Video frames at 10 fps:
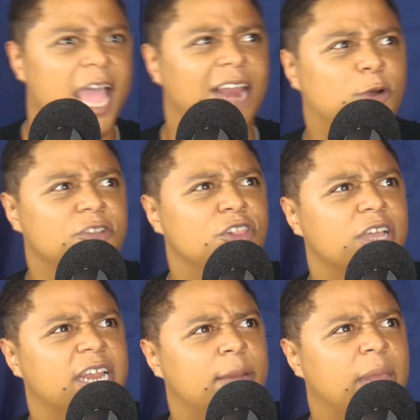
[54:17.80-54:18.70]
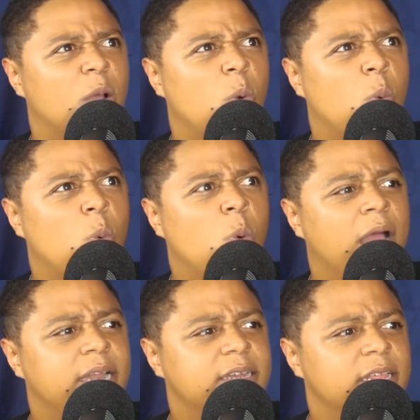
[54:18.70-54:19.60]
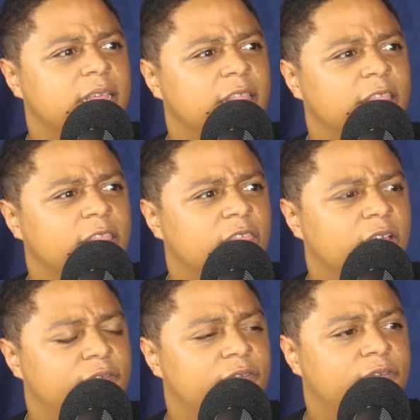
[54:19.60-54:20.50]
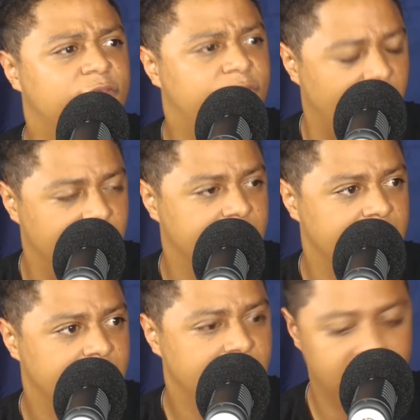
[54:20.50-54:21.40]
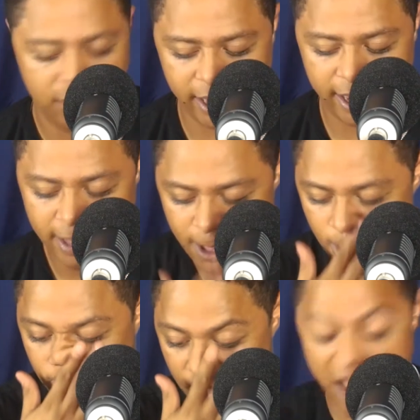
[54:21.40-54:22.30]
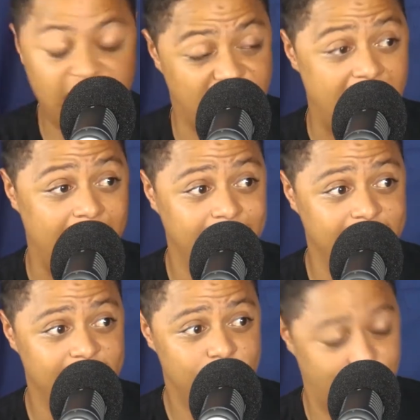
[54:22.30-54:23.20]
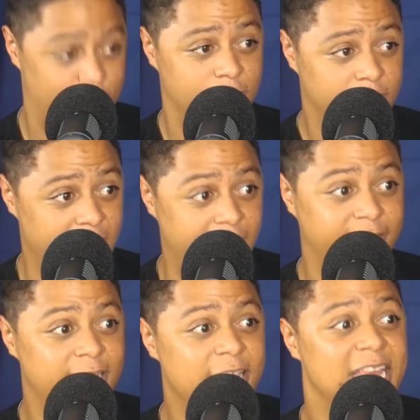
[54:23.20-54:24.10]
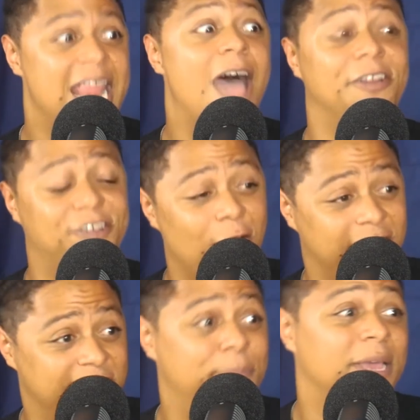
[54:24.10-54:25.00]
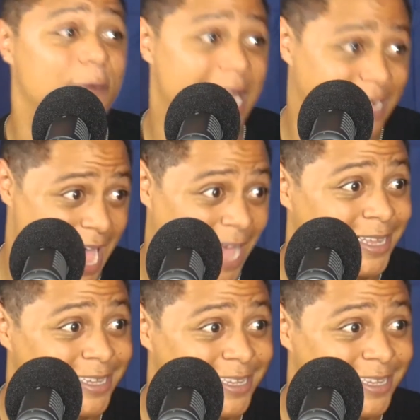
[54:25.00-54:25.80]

And of course they're looking at him like, what the fuck? Okay. So the next shot, cut. Now they're talking to the big red guy.